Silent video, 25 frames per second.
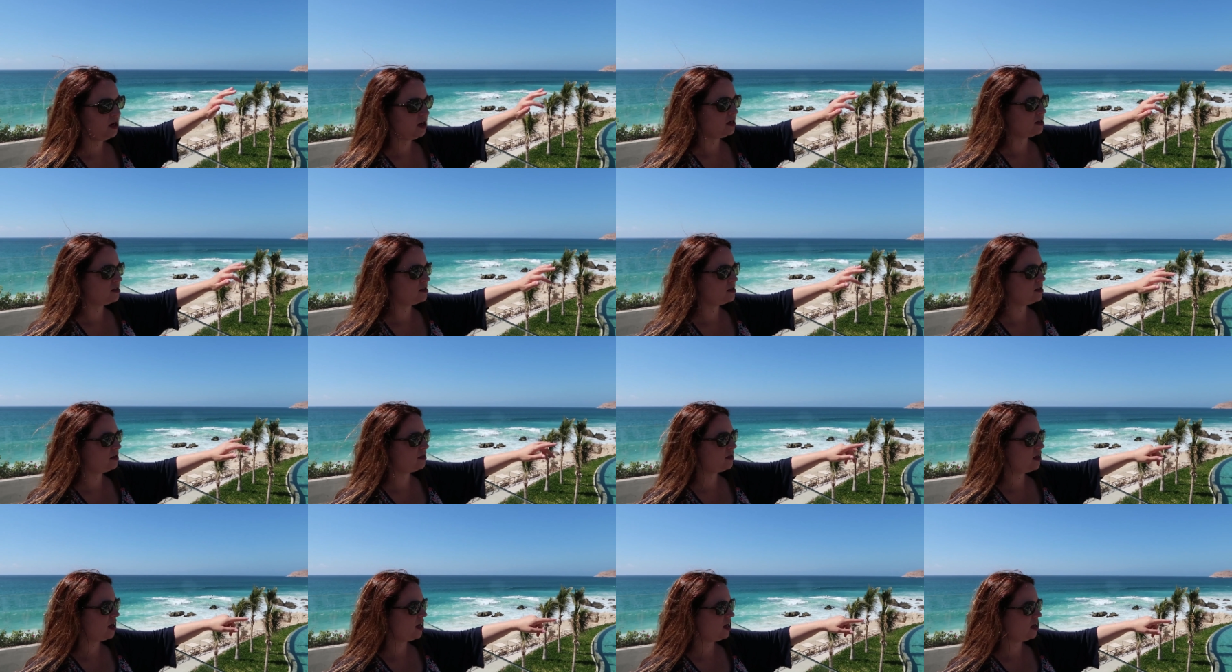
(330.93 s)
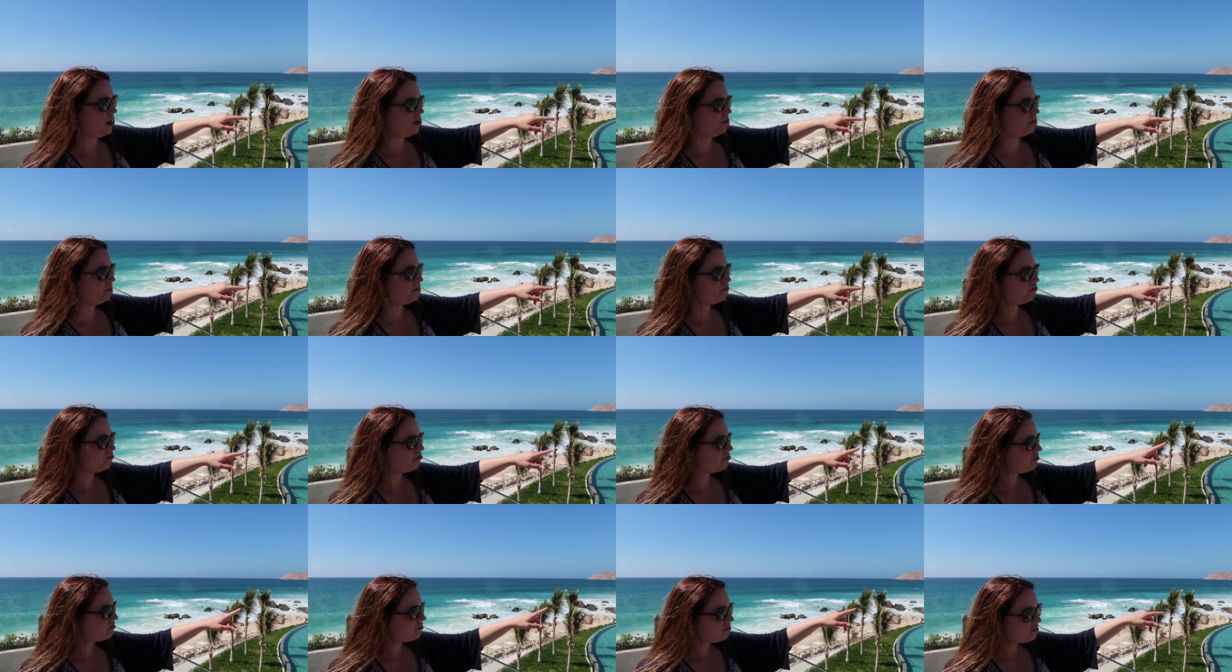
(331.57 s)
because they,
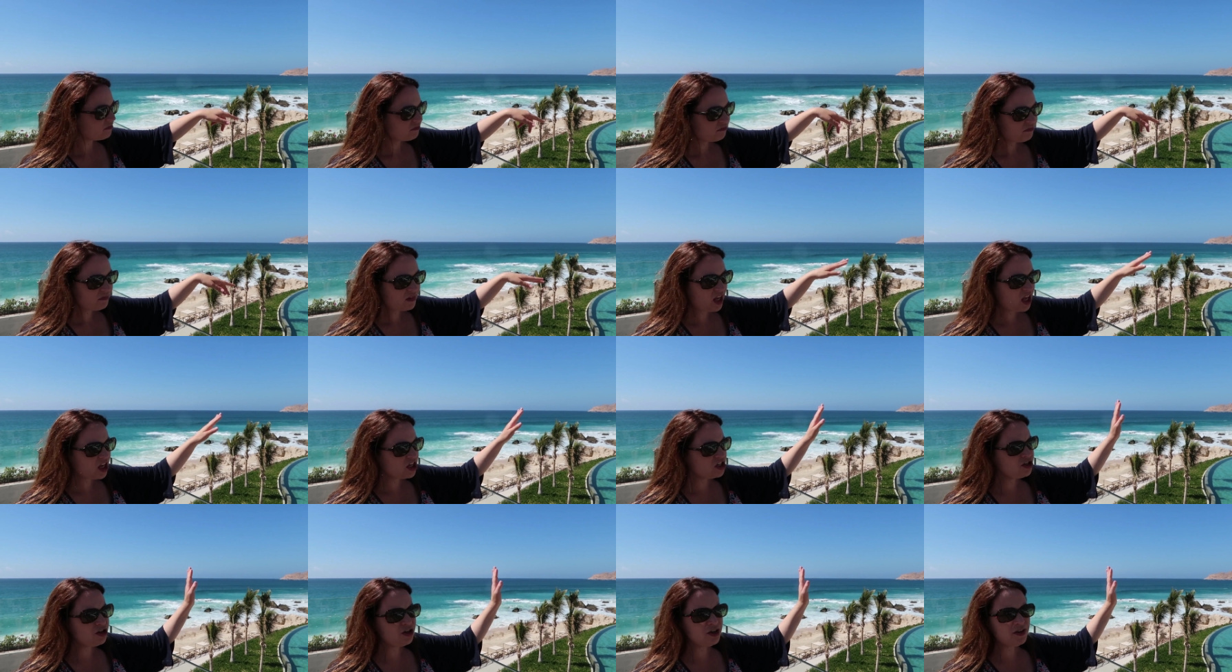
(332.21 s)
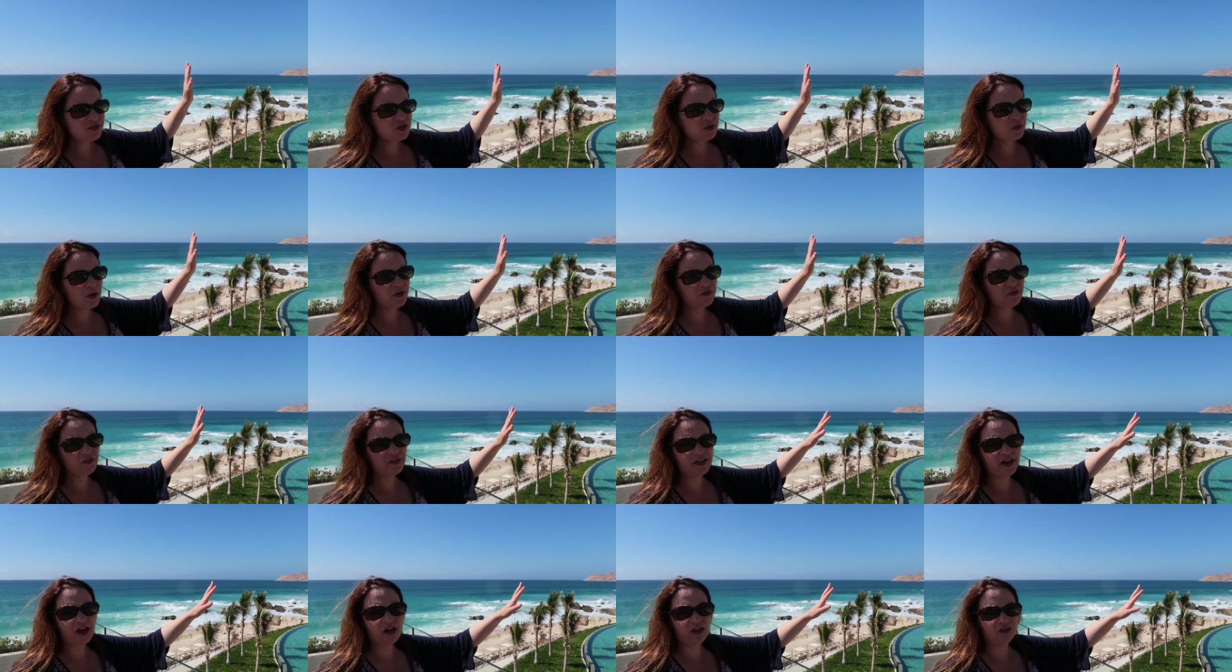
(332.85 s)
you don't have to wait
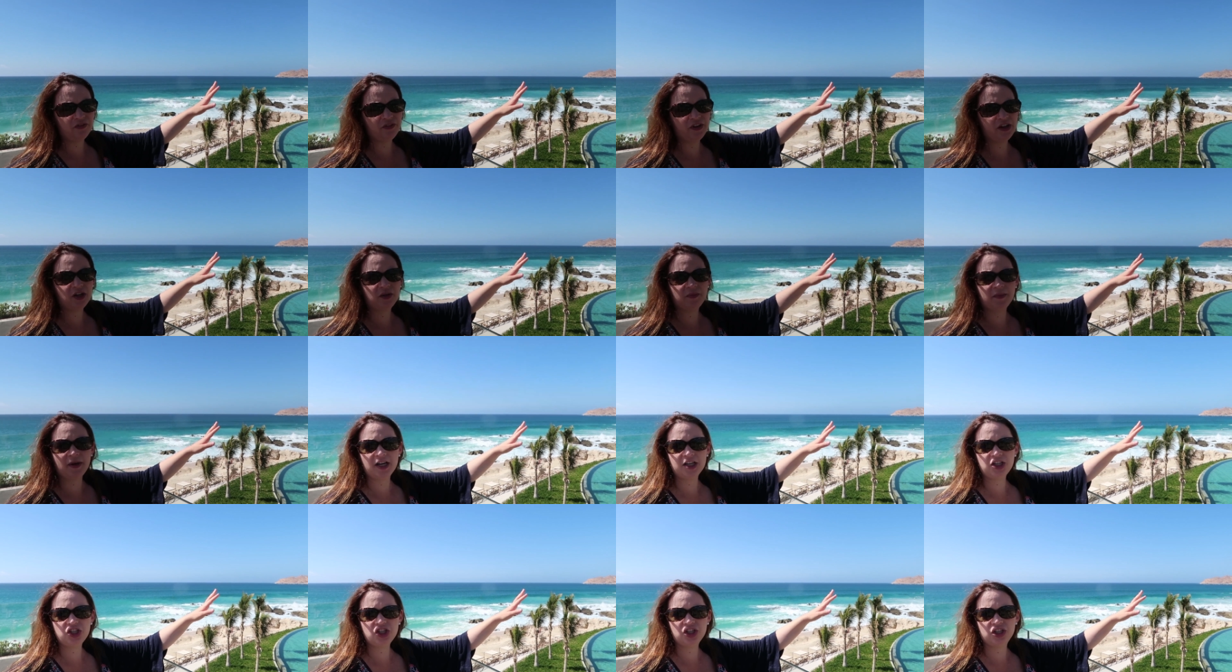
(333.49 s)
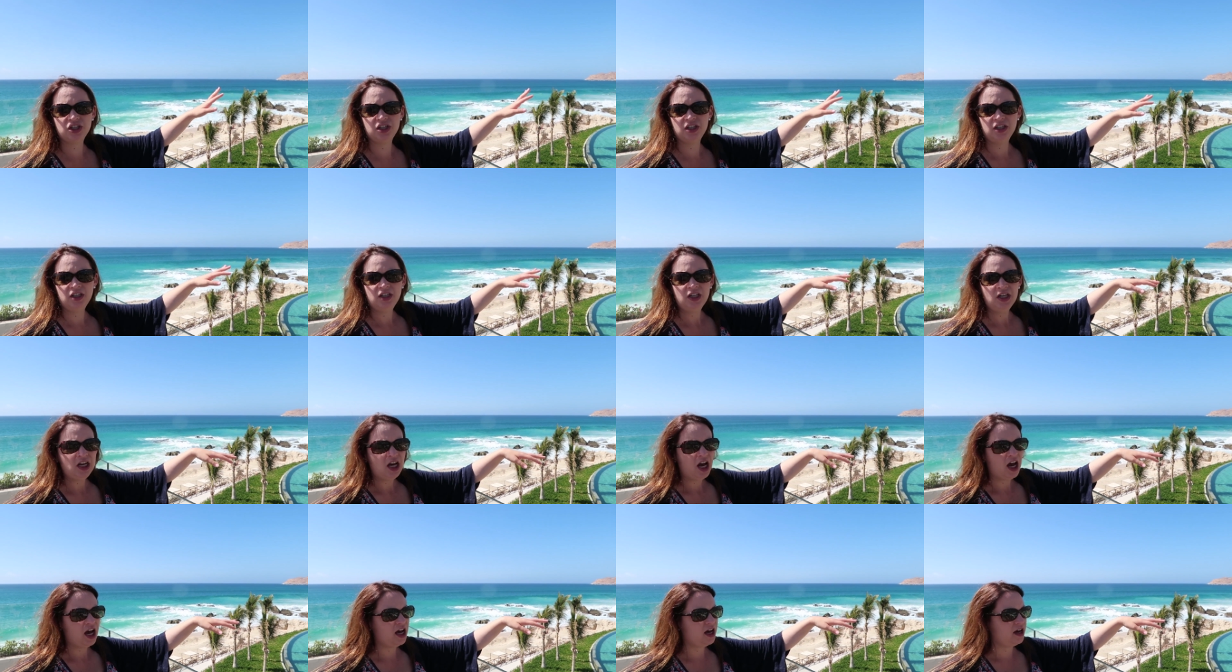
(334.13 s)
for the elevator much.
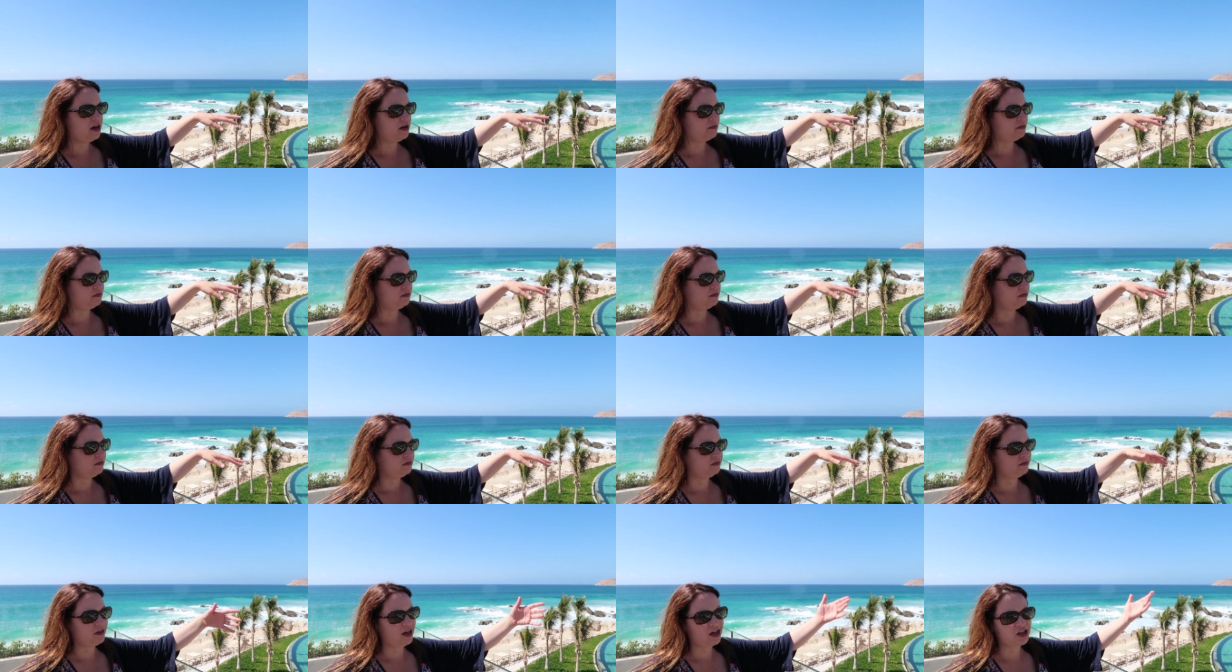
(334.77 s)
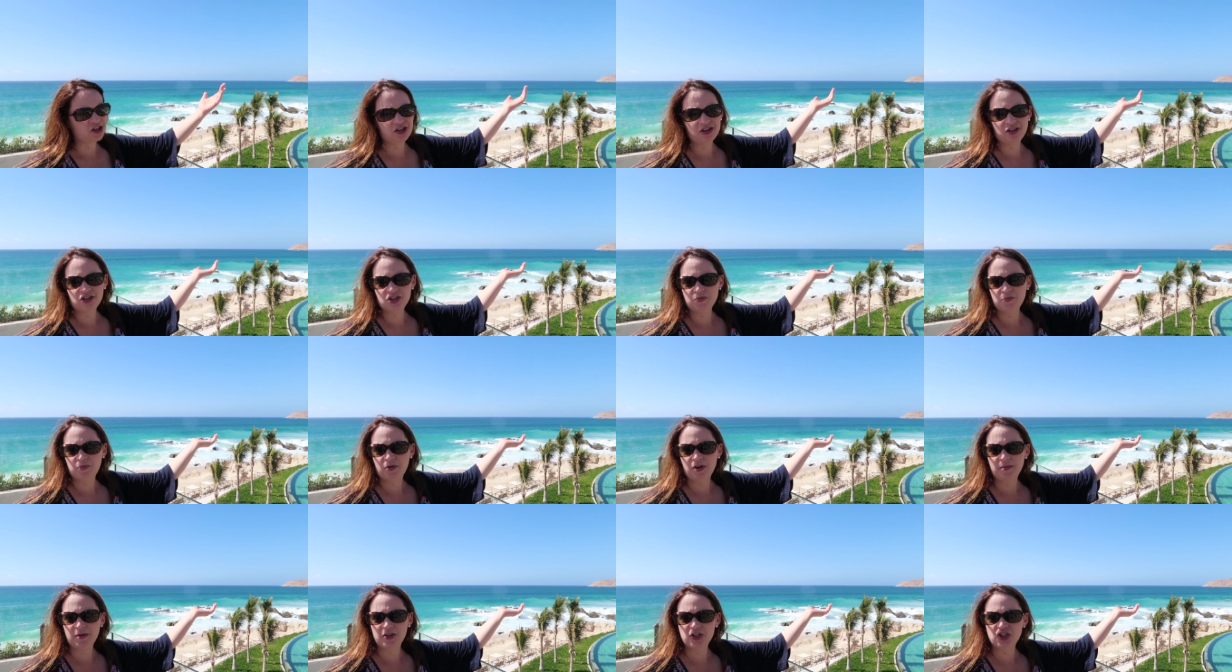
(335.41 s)
Um, actually, there's
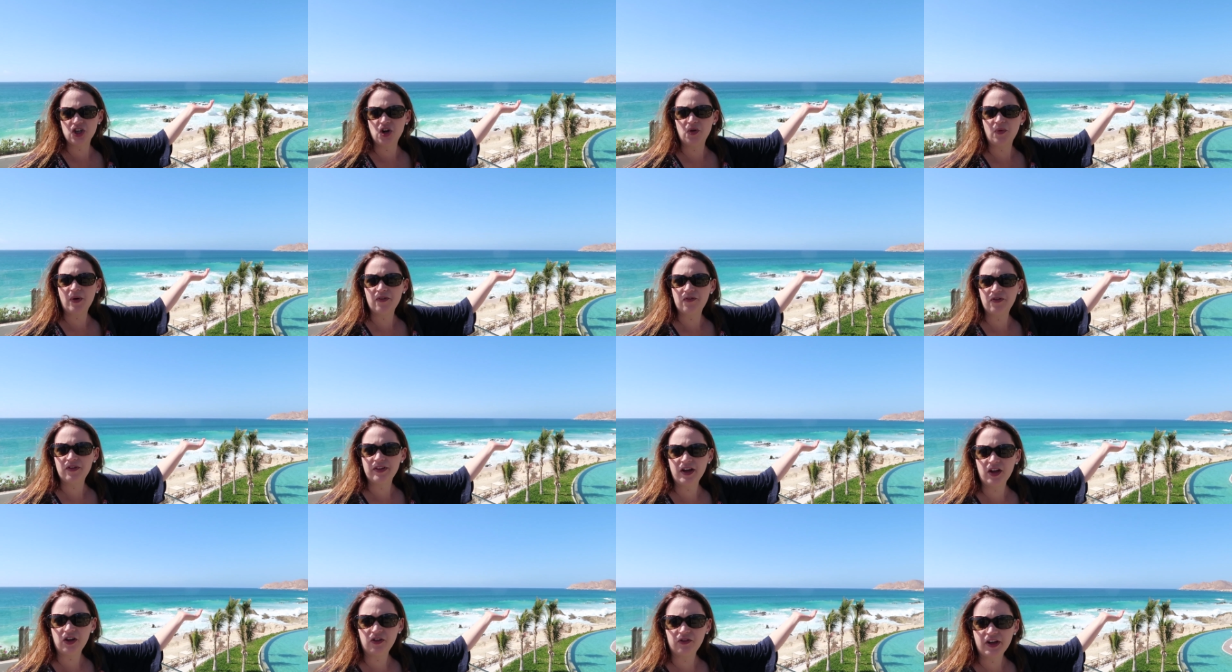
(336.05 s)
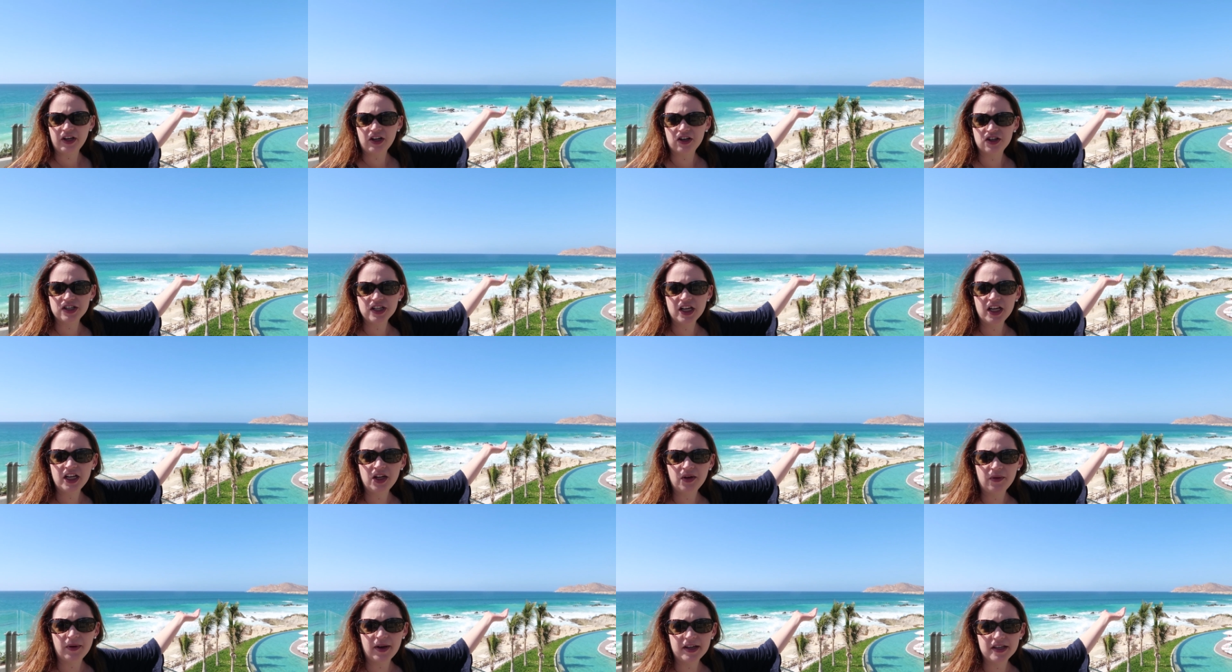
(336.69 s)
pretty much no wait for the elevators
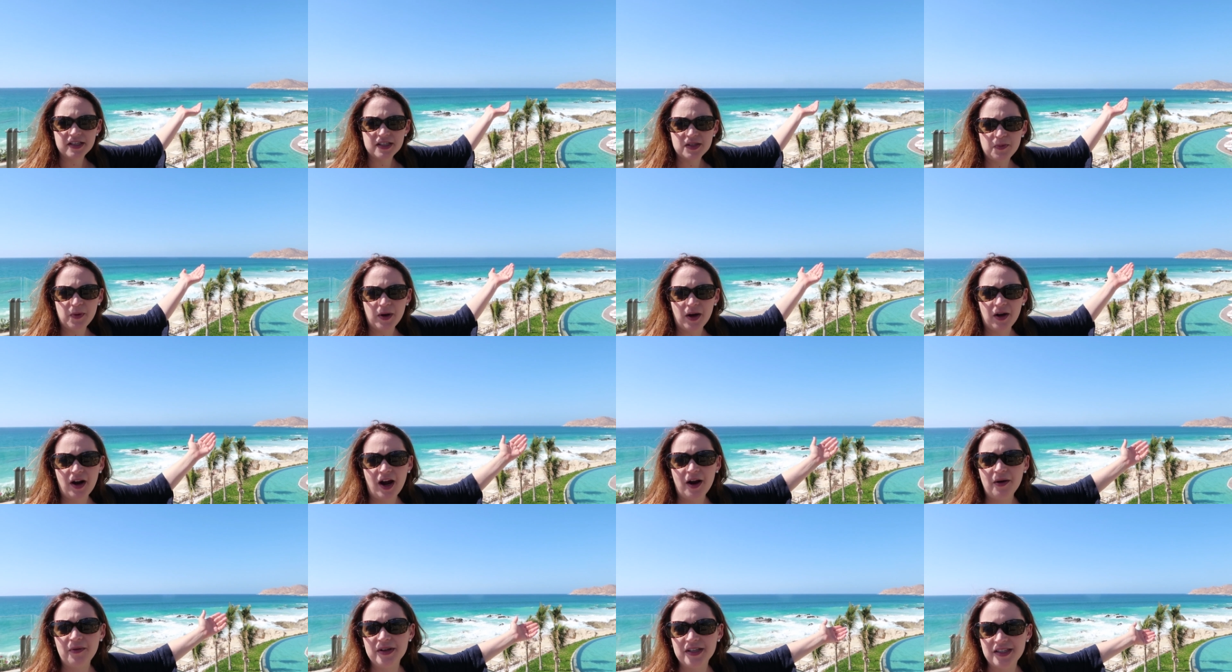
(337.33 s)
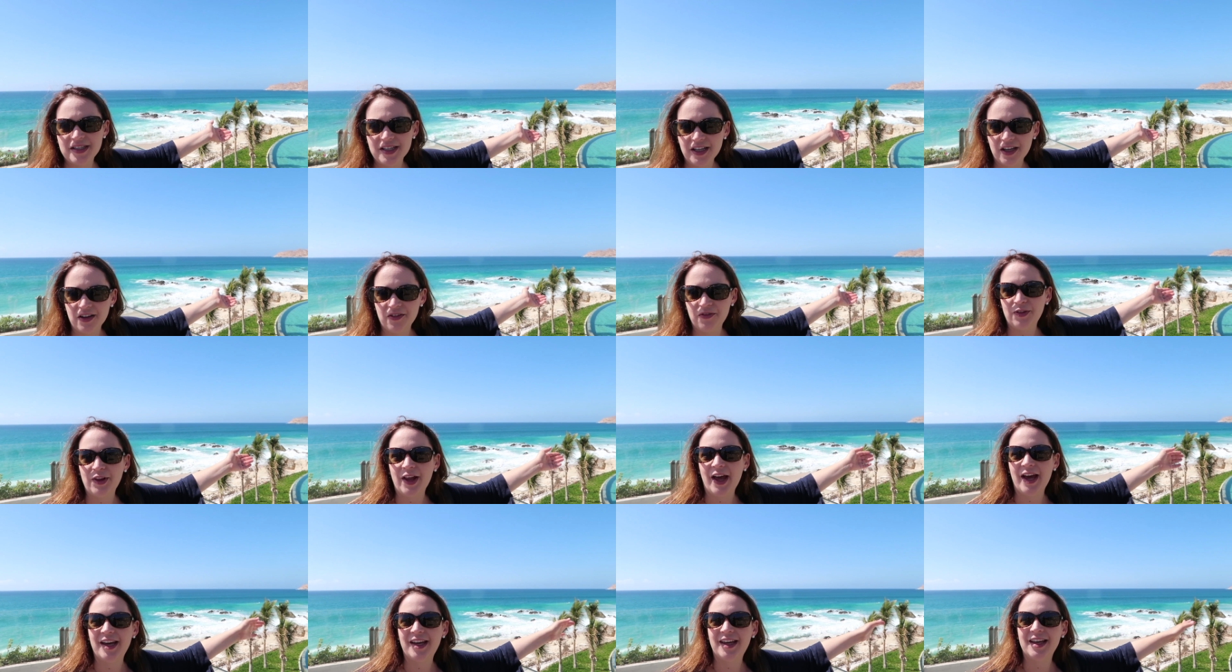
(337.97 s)
anyways, but I always think
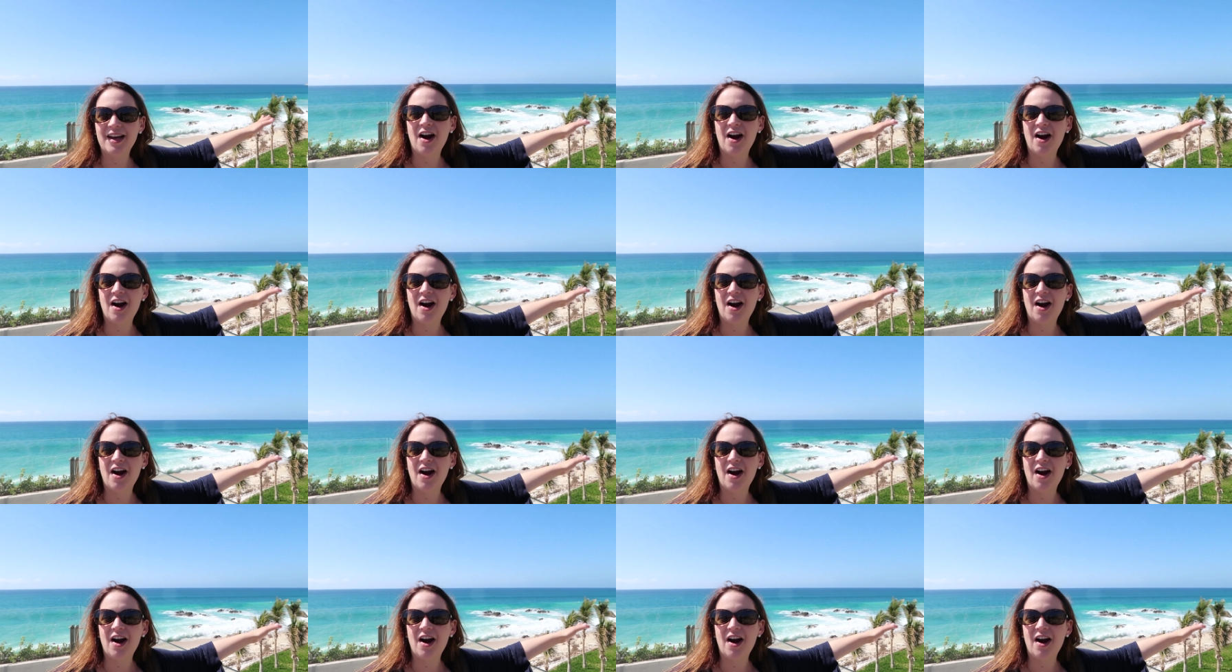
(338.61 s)
of like,